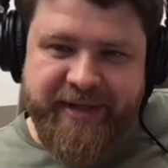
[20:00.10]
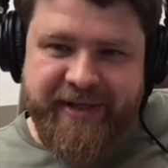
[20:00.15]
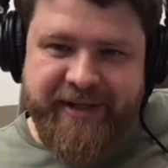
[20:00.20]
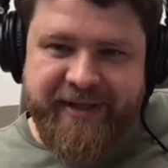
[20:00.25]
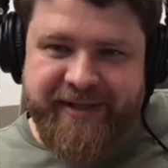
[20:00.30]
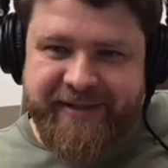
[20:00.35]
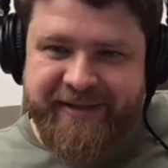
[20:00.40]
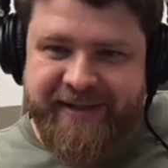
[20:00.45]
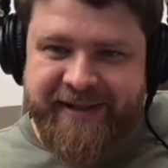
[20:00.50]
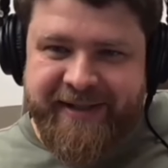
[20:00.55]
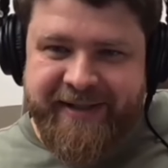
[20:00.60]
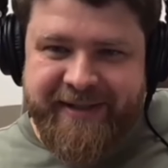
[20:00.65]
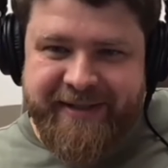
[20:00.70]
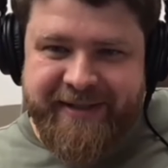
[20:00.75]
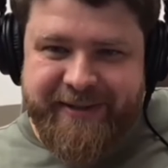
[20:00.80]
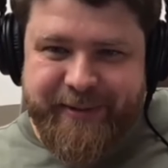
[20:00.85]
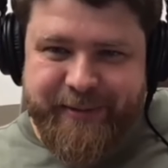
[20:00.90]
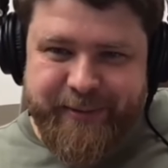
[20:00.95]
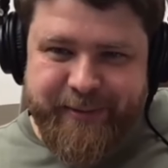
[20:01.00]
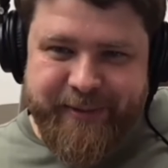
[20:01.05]
very beginning.
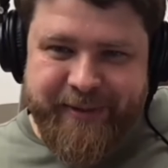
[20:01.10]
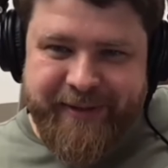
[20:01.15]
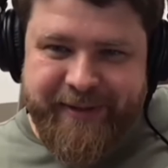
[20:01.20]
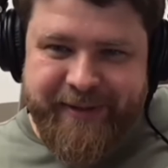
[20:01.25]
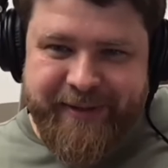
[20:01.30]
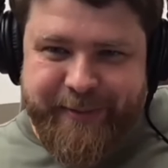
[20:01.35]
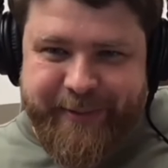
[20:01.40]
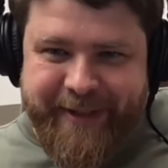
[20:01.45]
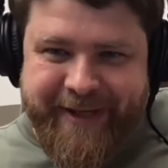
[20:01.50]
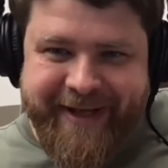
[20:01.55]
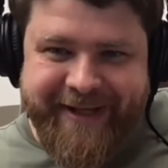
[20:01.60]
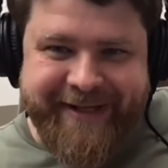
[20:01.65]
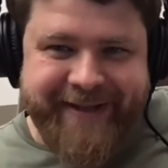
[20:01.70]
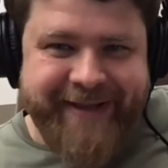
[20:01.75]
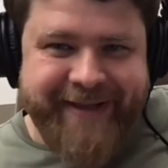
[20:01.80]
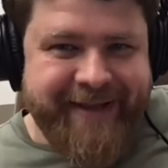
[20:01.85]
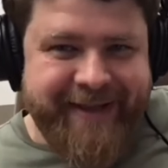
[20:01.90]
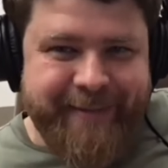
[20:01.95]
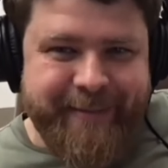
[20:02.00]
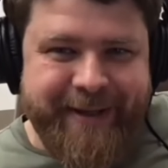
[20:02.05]
So we
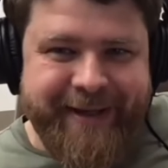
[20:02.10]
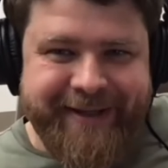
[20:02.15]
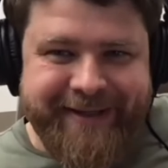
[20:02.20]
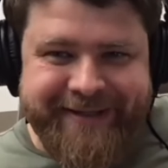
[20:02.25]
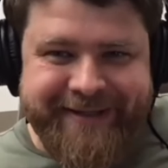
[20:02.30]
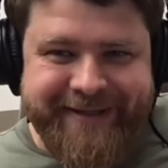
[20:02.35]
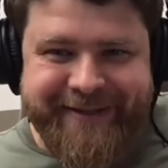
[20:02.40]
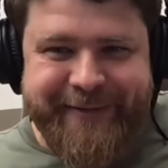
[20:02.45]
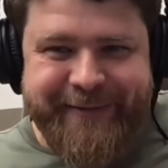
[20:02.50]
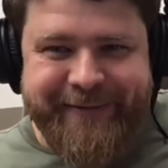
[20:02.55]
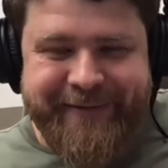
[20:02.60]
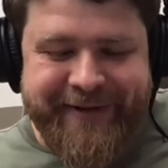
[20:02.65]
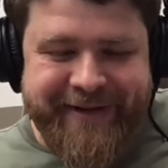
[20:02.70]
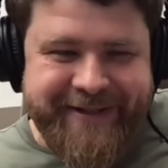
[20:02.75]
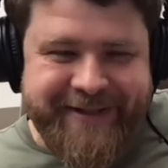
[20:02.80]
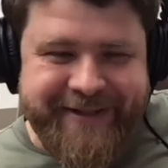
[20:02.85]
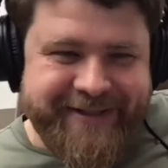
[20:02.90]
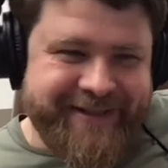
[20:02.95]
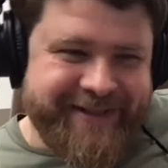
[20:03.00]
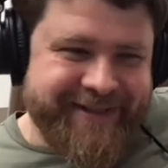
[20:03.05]
had emails of
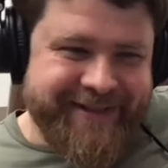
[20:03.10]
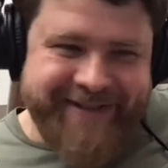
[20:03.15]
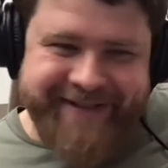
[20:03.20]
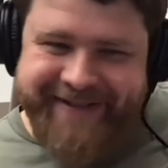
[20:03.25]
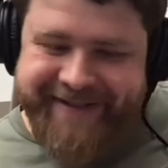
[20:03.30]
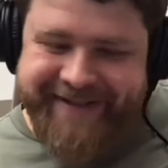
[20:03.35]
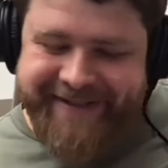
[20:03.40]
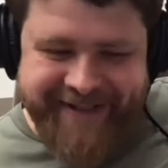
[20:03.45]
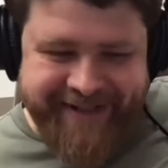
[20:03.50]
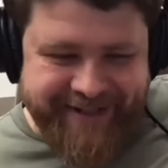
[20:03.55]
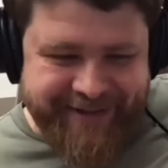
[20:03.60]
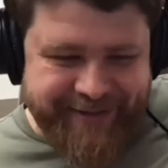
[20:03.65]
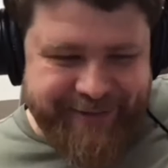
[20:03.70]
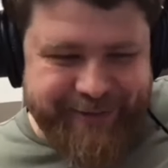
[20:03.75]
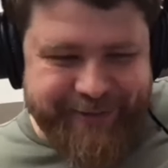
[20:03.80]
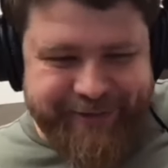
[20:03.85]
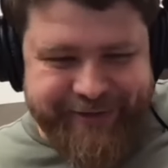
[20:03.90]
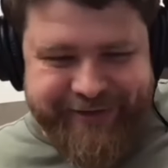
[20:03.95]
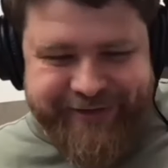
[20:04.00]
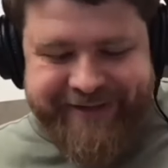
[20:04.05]
each
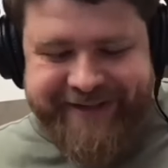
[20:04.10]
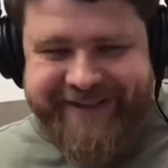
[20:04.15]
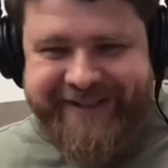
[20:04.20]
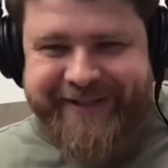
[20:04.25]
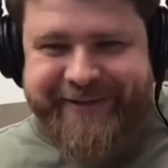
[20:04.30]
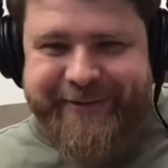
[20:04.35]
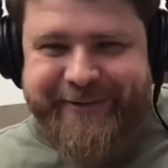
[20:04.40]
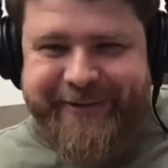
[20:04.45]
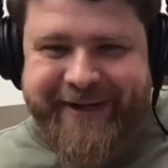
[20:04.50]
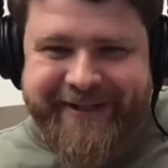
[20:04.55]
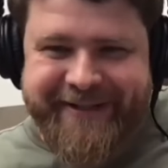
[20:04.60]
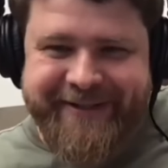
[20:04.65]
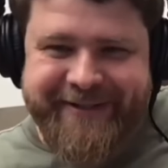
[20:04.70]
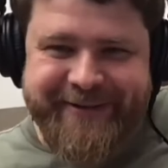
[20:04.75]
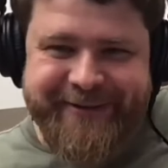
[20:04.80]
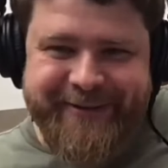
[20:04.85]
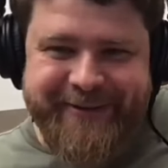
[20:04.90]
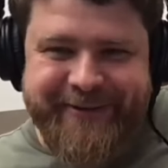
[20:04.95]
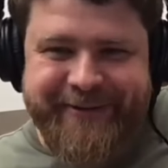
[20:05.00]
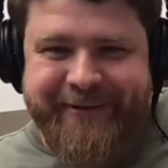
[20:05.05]
users that tried
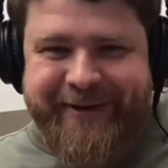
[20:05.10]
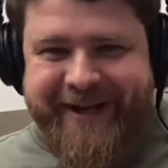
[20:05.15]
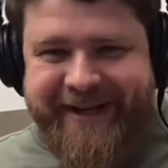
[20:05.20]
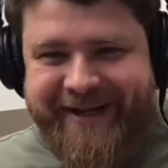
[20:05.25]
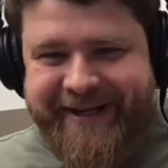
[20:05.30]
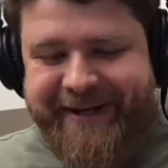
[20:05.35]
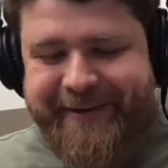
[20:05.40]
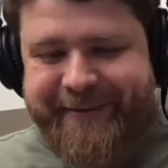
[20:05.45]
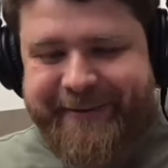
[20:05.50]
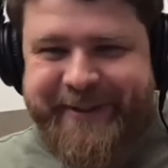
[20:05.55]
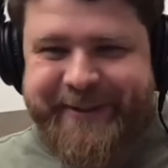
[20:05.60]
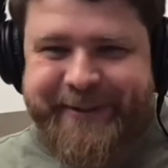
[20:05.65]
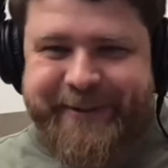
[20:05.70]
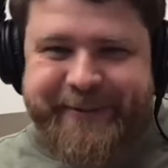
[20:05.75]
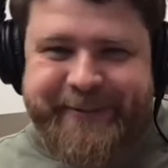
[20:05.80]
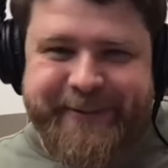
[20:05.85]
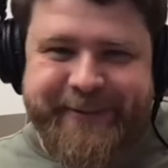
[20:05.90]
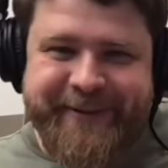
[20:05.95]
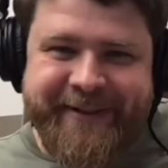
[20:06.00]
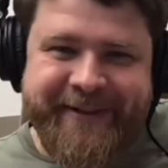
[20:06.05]
to crack our
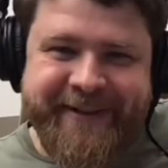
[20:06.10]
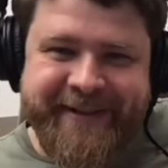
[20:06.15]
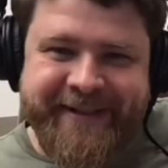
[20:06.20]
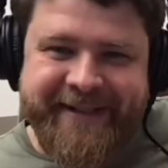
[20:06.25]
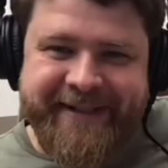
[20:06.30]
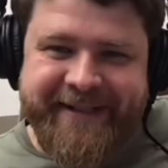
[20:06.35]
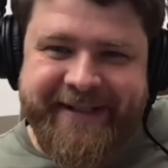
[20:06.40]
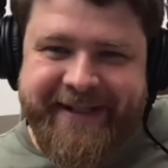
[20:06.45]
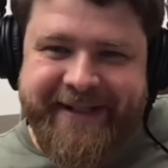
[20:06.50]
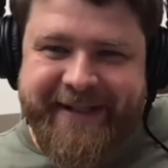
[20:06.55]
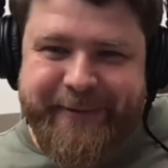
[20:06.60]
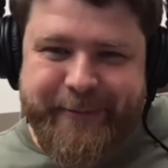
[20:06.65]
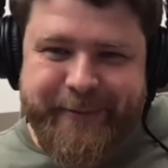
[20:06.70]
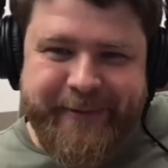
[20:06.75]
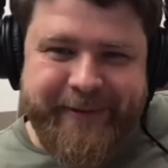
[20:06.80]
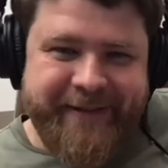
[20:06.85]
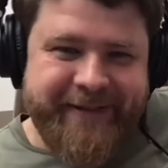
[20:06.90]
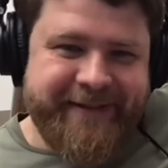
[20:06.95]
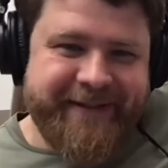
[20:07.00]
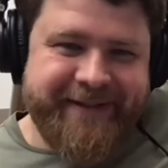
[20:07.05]
software, and
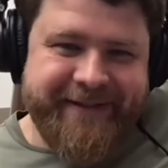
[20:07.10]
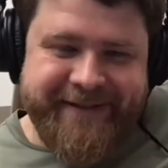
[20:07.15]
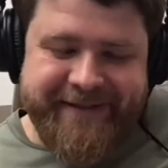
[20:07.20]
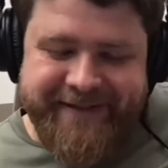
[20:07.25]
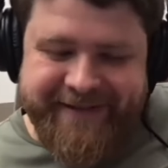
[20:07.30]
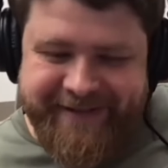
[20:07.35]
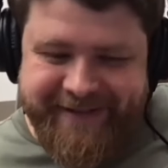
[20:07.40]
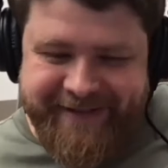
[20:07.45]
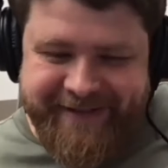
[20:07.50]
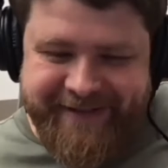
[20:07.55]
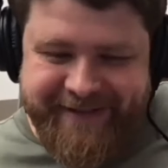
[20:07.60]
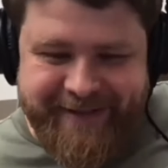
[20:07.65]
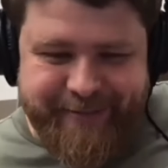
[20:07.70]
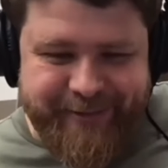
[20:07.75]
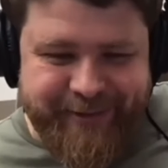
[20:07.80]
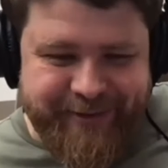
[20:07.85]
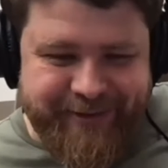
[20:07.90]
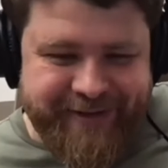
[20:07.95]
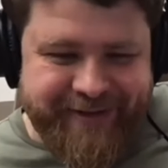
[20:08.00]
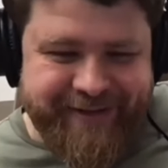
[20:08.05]
we
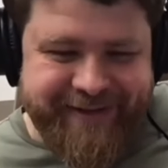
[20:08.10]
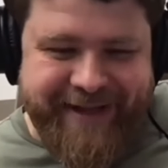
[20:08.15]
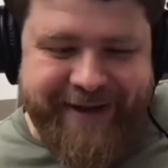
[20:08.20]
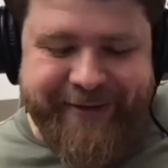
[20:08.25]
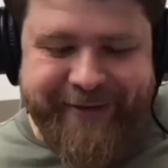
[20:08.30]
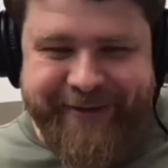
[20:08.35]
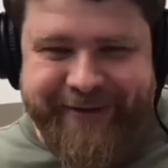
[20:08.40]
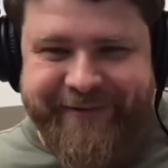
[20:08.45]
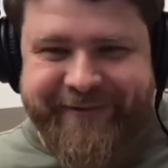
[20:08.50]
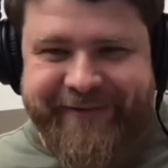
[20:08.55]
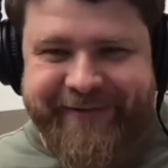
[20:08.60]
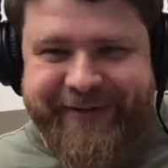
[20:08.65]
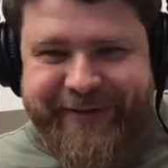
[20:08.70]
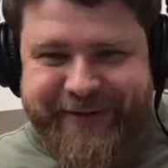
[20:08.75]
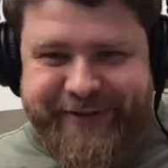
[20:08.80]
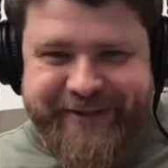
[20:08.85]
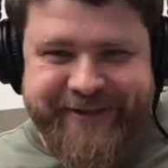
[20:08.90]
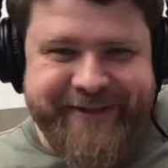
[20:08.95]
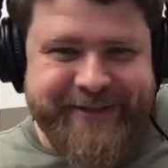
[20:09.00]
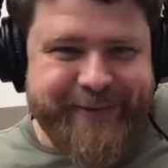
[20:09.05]
distributed early
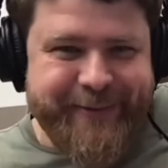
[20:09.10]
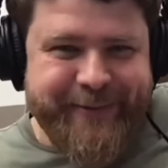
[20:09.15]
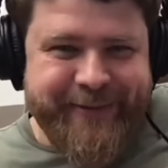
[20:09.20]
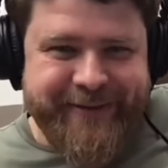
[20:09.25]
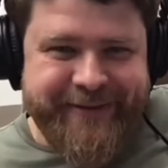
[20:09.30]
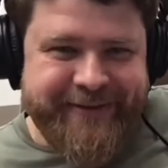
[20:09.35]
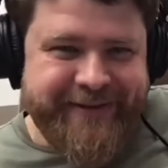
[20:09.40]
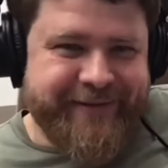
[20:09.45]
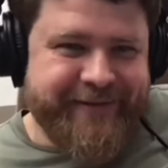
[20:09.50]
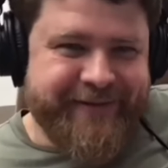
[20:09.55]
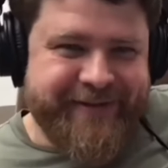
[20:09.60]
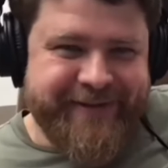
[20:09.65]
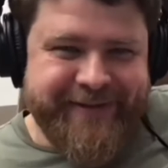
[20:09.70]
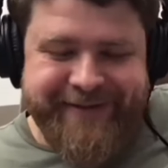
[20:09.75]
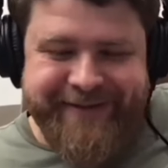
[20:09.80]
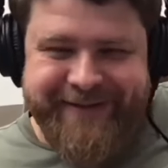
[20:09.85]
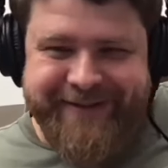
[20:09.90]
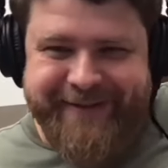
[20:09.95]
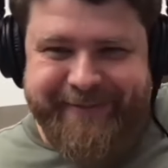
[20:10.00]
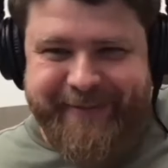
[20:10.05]
versions. We
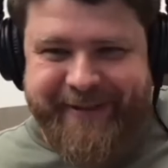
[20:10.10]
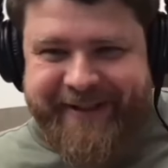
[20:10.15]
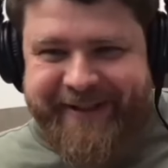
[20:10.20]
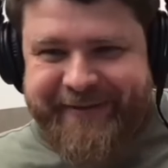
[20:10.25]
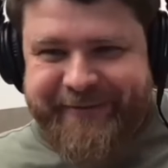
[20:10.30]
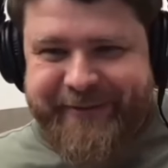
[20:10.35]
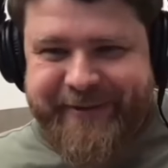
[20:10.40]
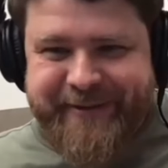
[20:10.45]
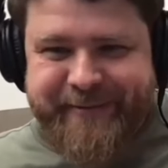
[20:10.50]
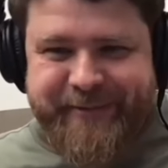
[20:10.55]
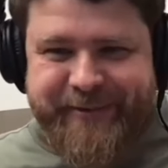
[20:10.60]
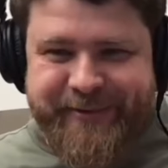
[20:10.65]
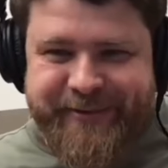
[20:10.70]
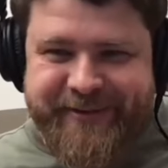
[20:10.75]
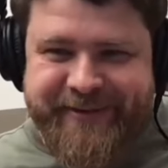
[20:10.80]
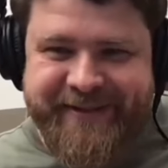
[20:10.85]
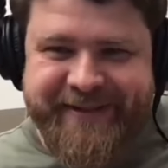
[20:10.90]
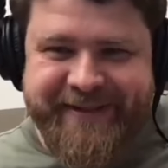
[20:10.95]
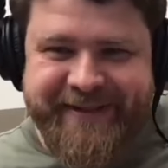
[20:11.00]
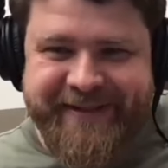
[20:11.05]
received immediate
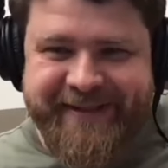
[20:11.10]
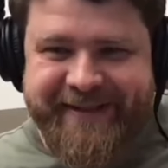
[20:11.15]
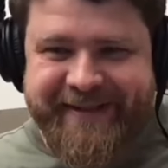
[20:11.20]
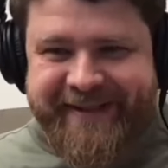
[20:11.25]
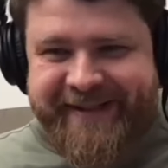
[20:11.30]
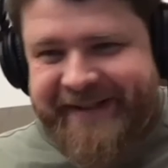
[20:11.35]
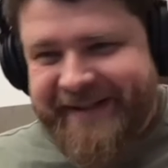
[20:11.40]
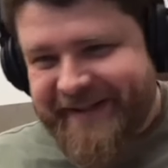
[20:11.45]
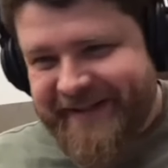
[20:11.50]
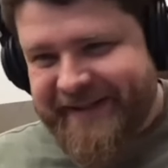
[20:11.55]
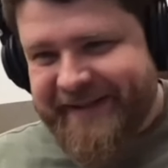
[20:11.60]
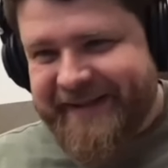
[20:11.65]
response, and